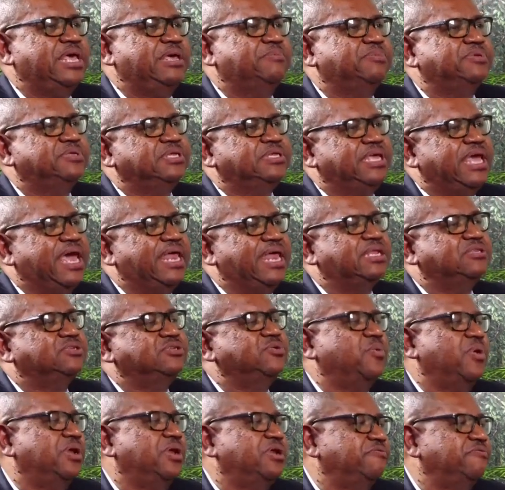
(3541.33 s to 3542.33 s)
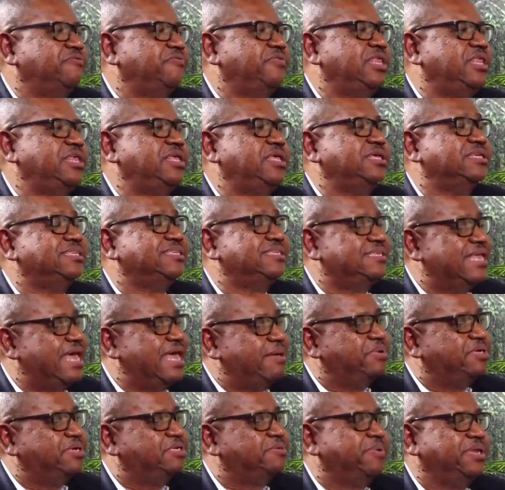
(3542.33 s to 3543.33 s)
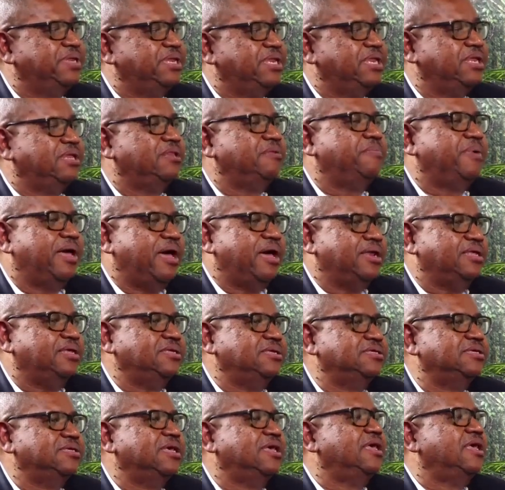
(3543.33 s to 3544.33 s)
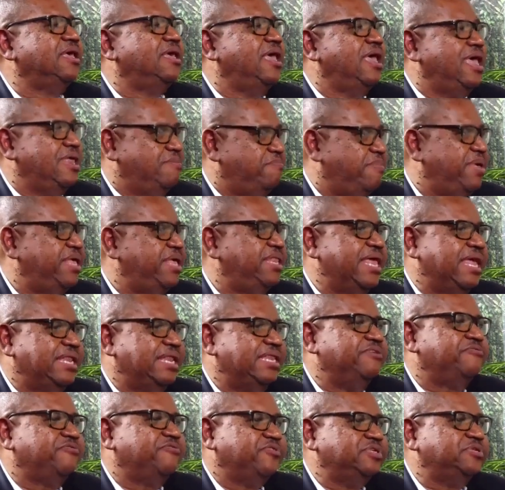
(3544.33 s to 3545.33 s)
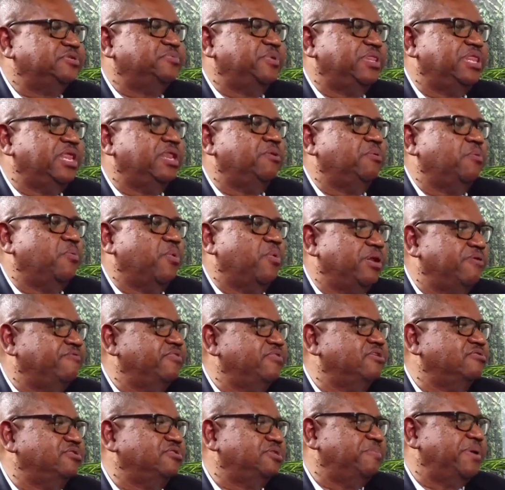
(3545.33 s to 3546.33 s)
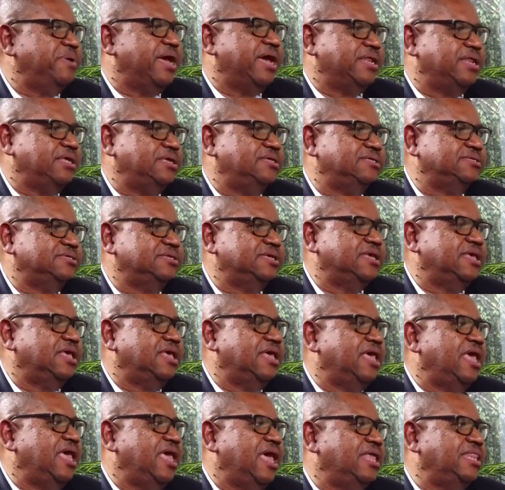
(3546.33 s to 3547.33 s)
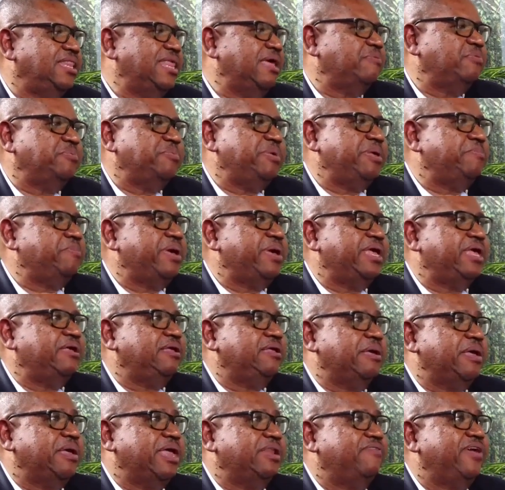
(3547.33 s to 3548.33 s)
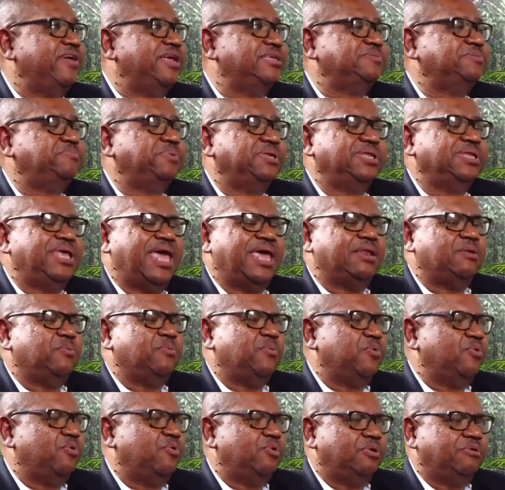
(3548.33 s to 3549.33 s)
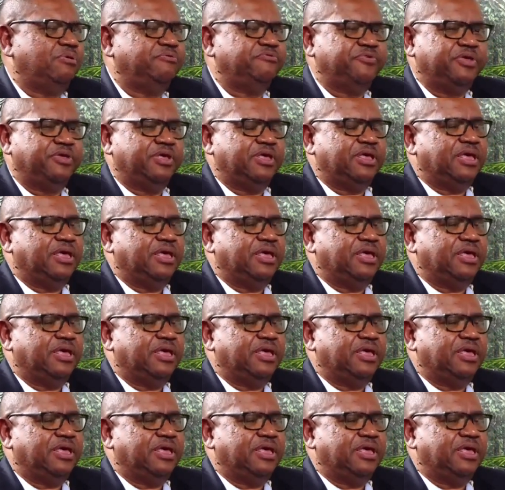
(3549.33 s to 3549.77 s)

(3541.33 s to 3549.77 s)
able to get into one of the established political parties and make that difference within one of those parties. And that would be my advice. But get involved.